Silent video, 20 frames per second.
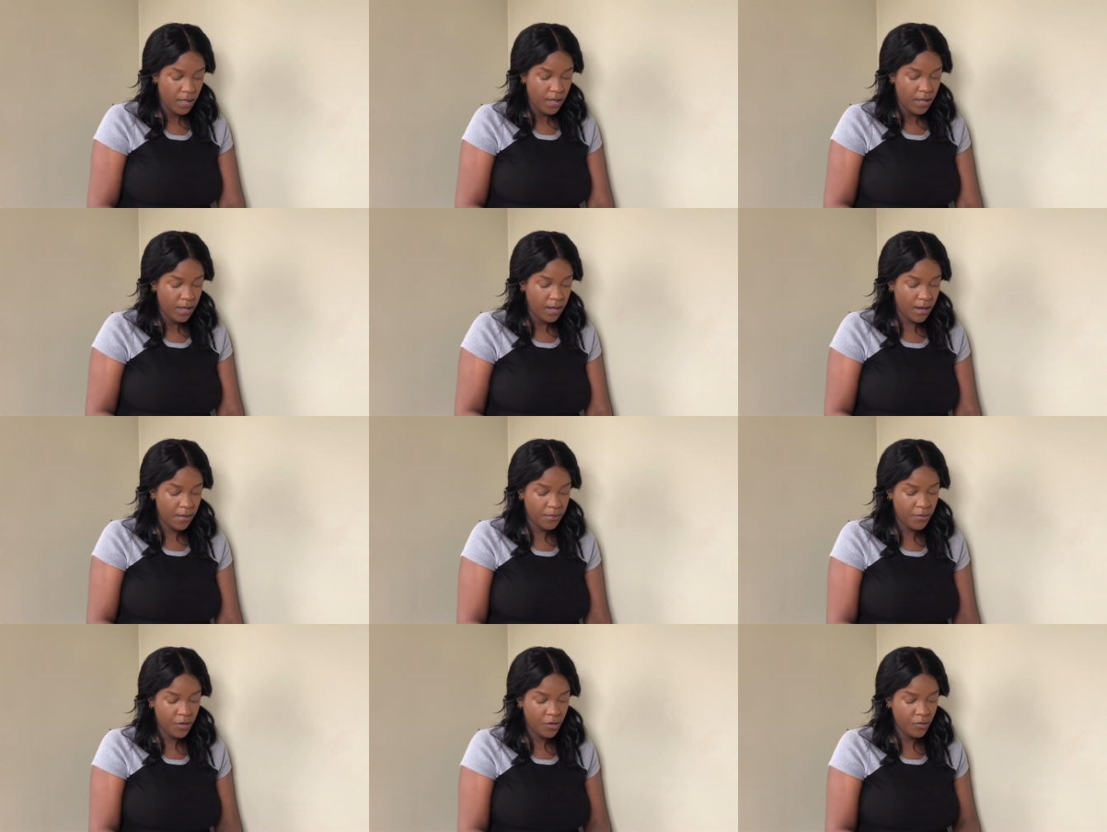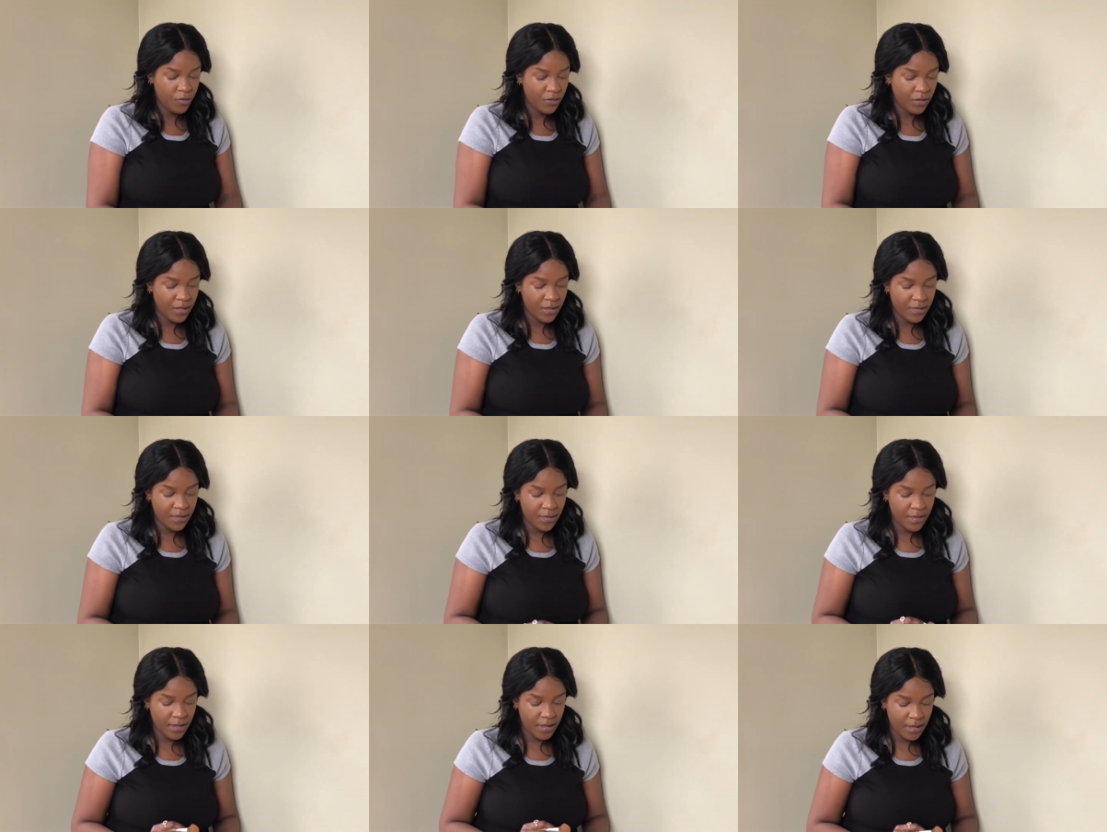And I'm
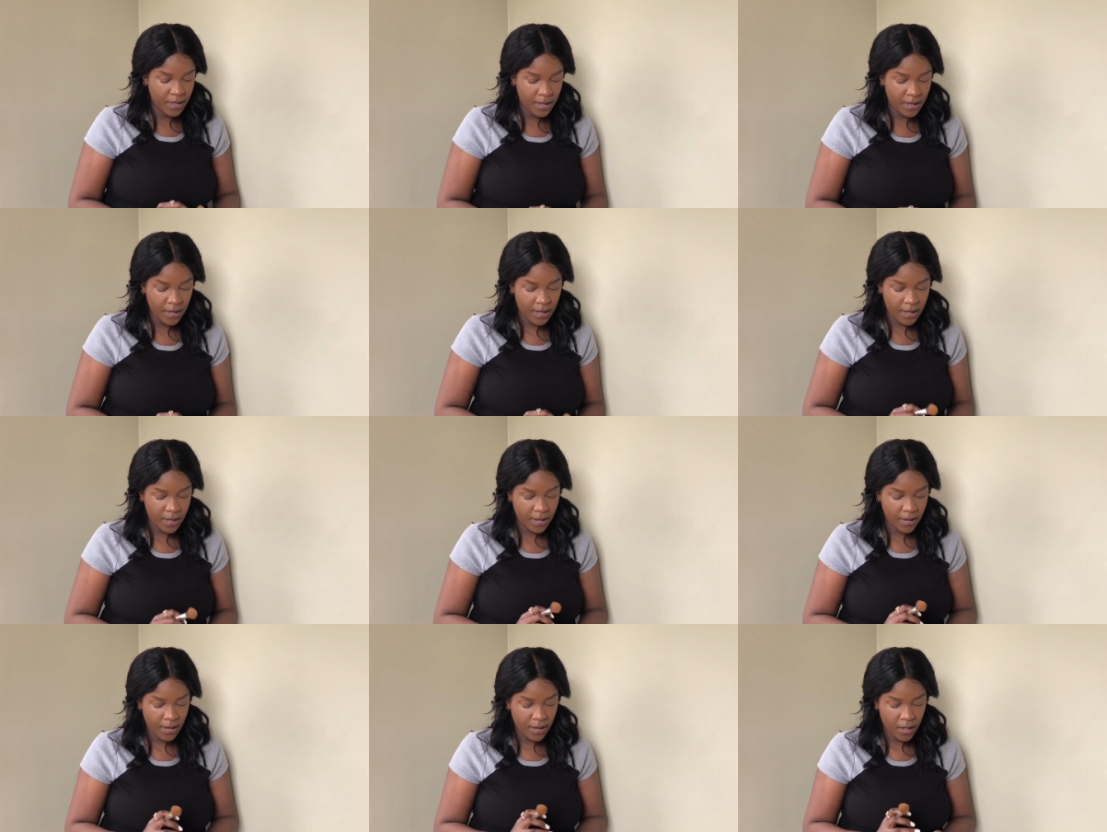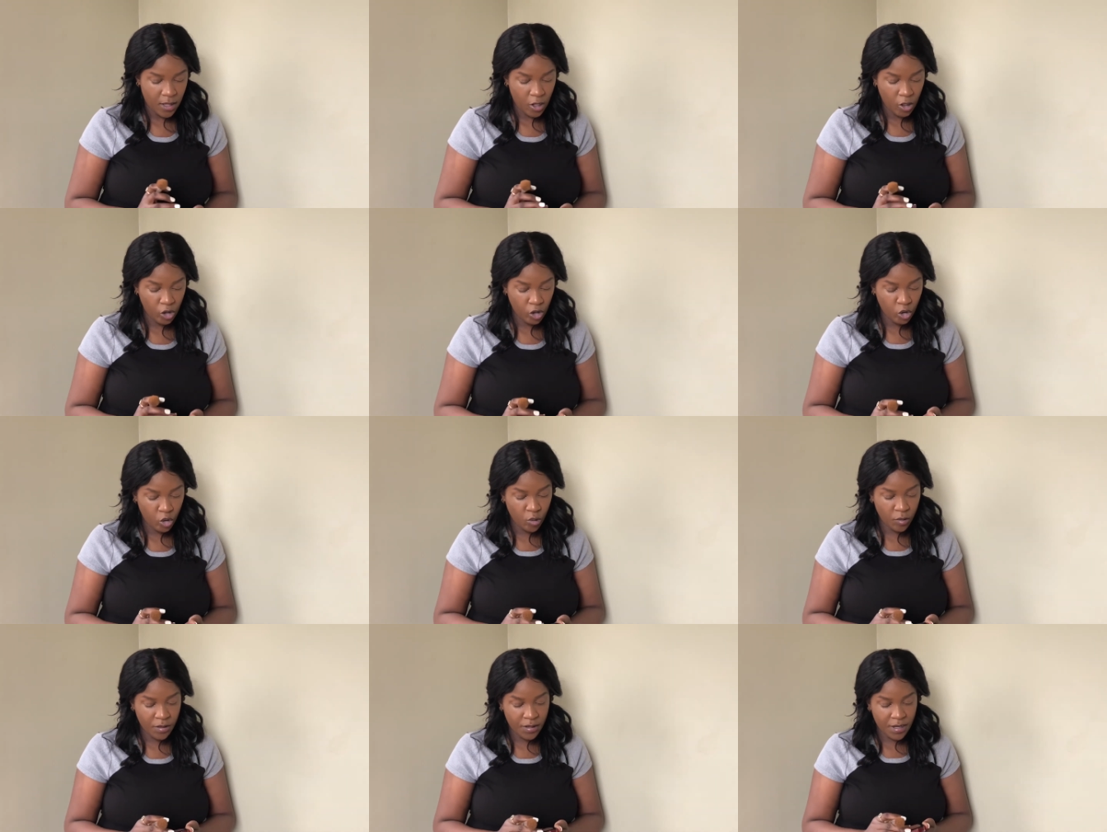using the
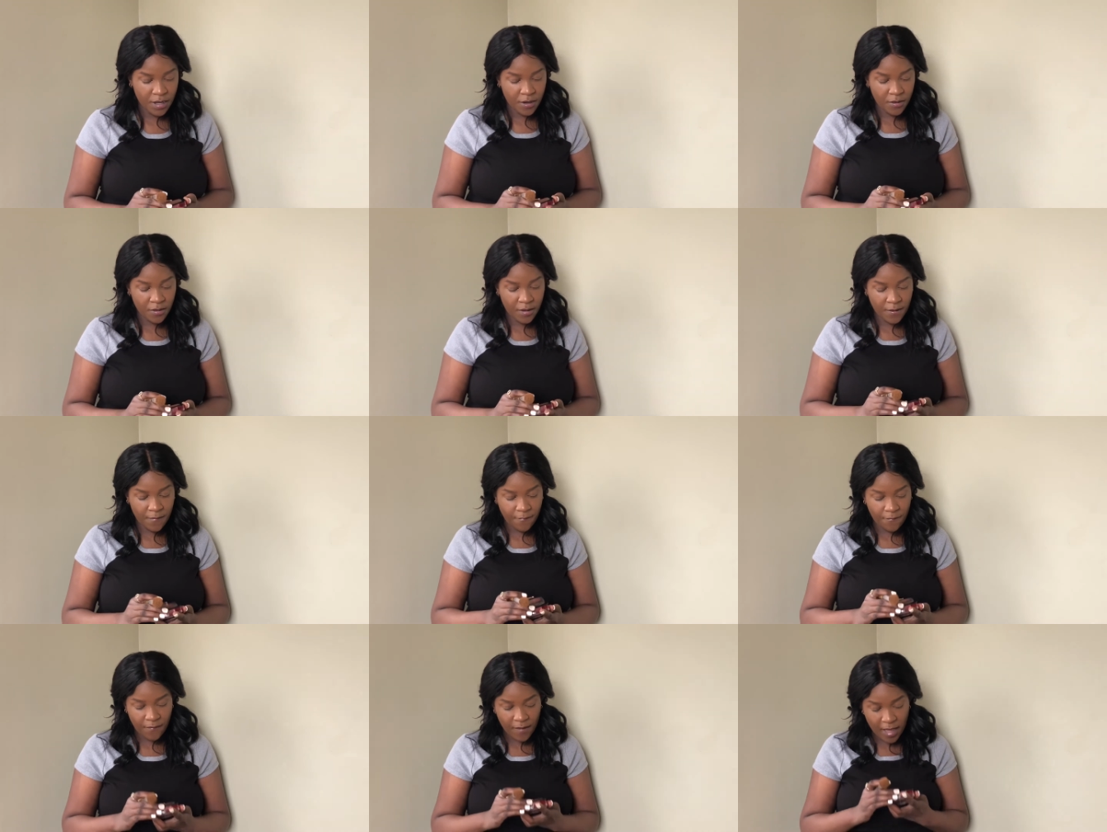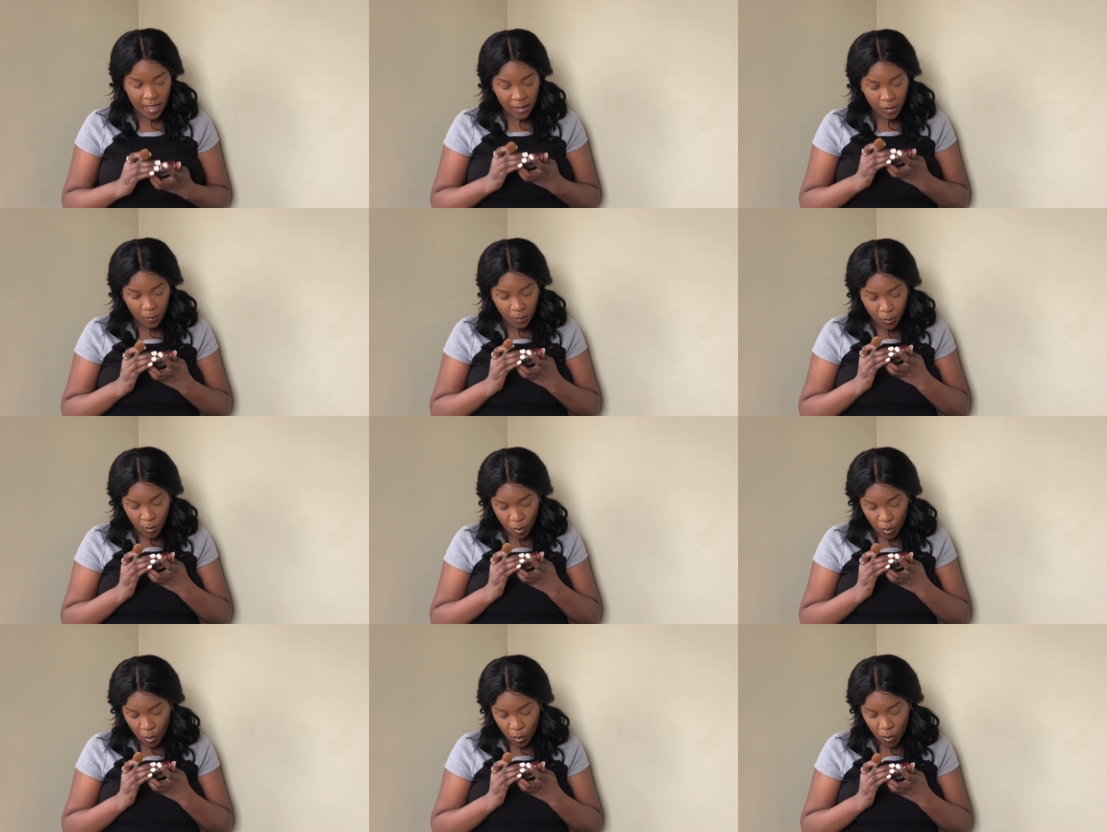L'Oreal
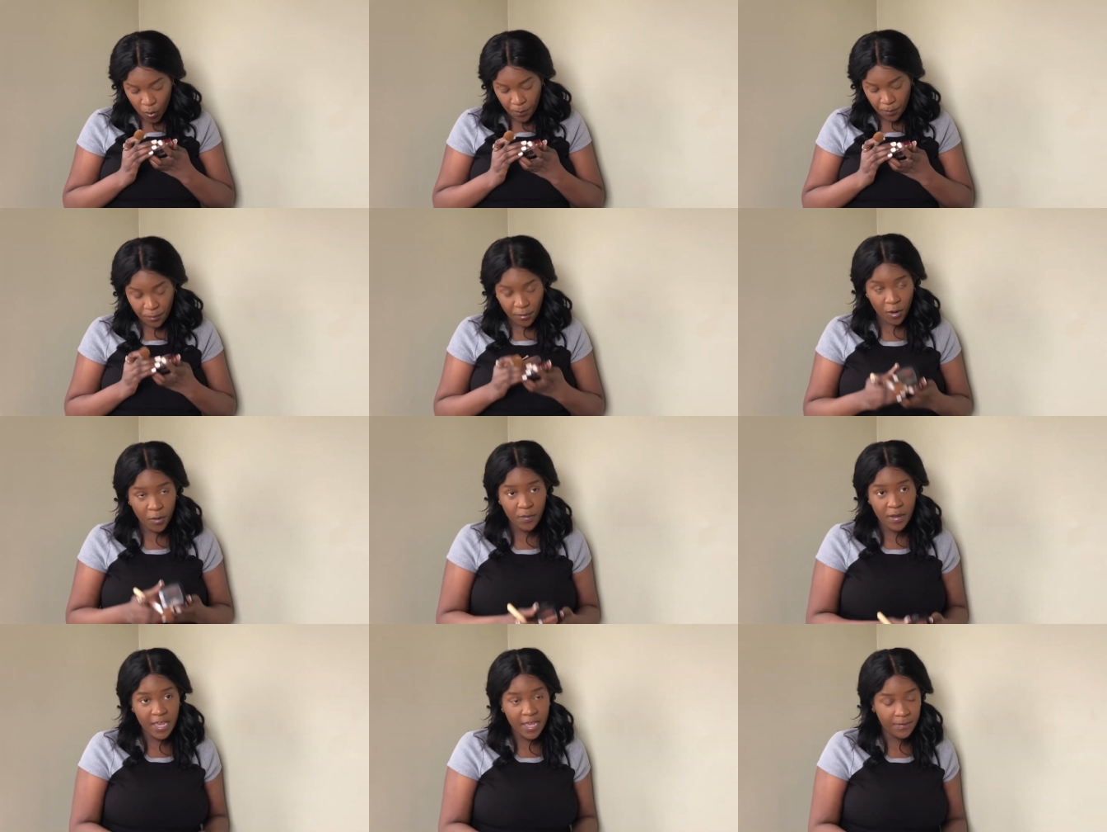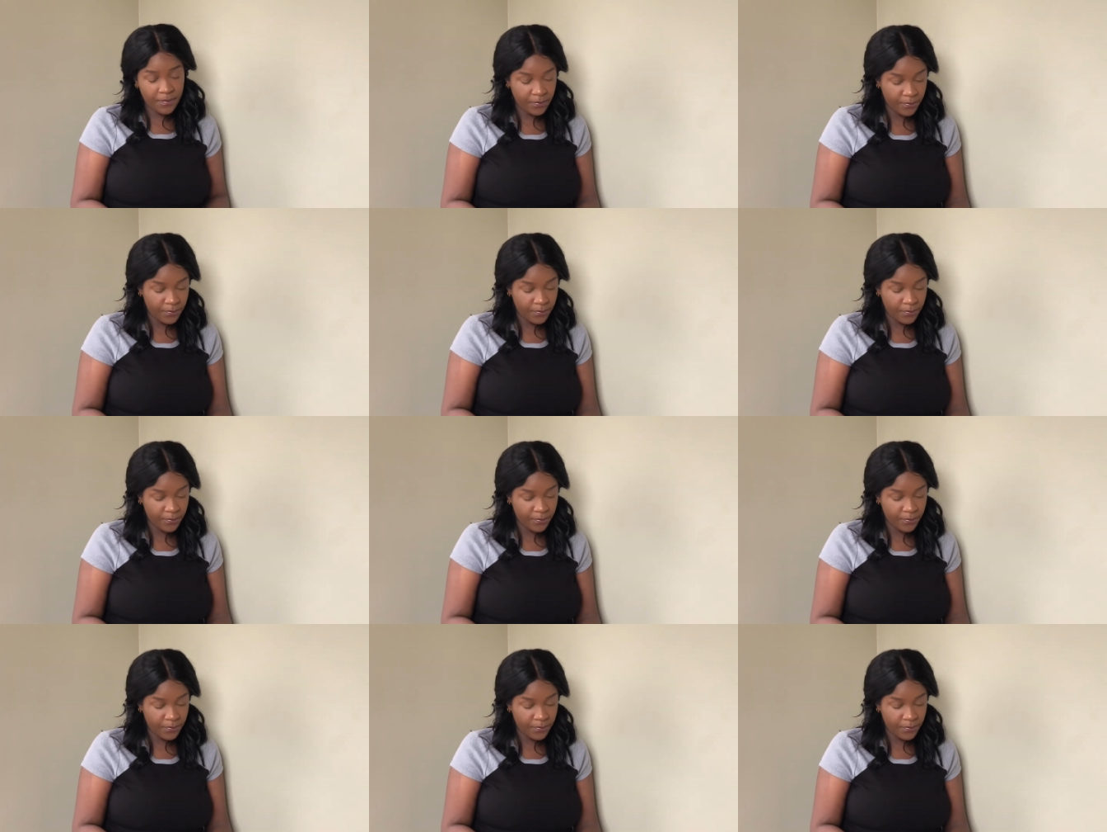Infallible Pro Matte